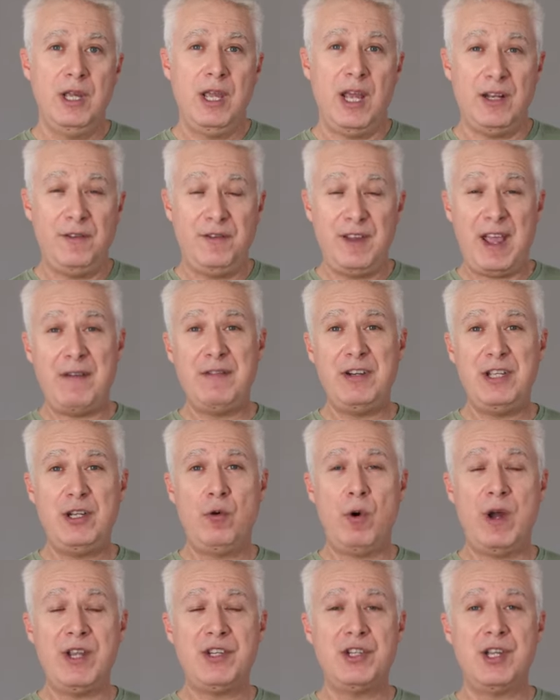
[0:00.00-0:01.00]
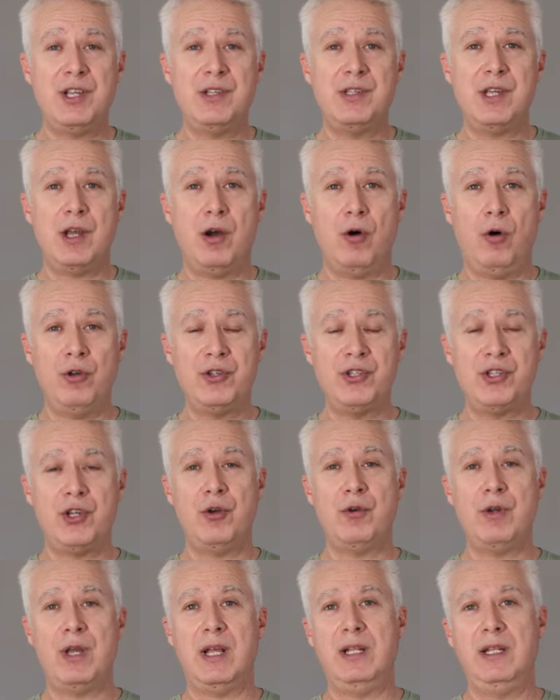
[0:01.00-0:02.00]
And if you have any questions,
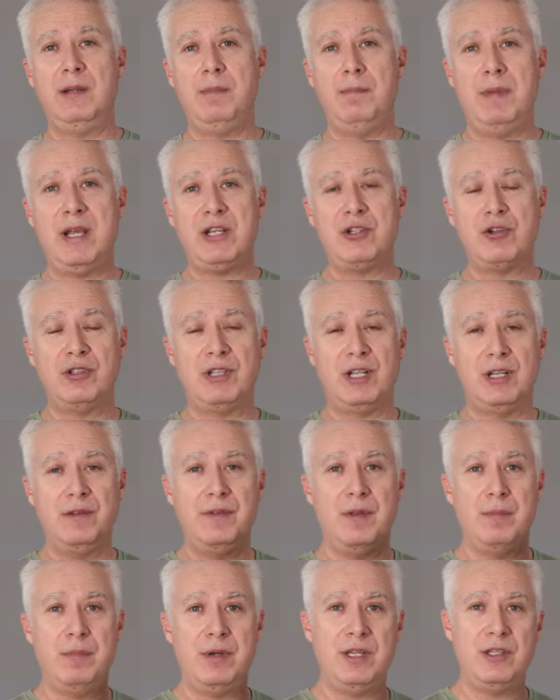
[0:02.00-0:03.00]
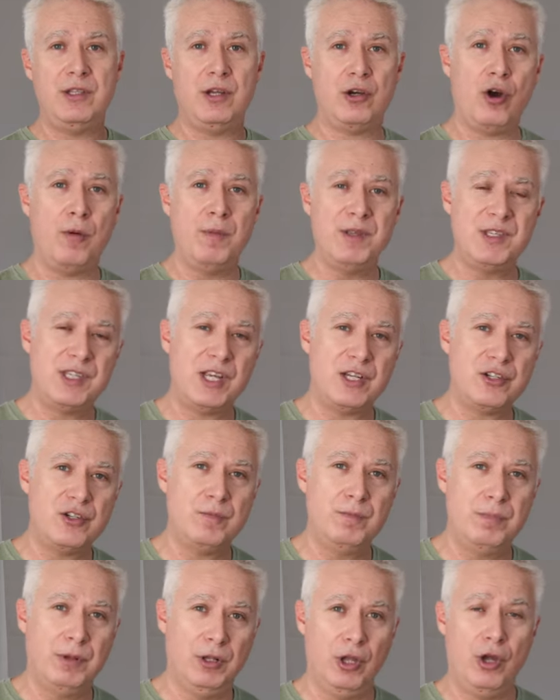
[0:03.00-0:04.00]
also make sure to leave them in the comment
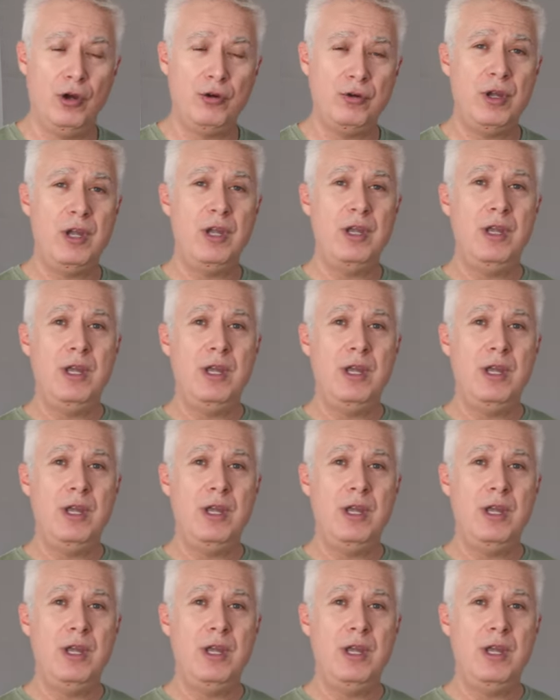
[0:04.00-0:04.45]
section below.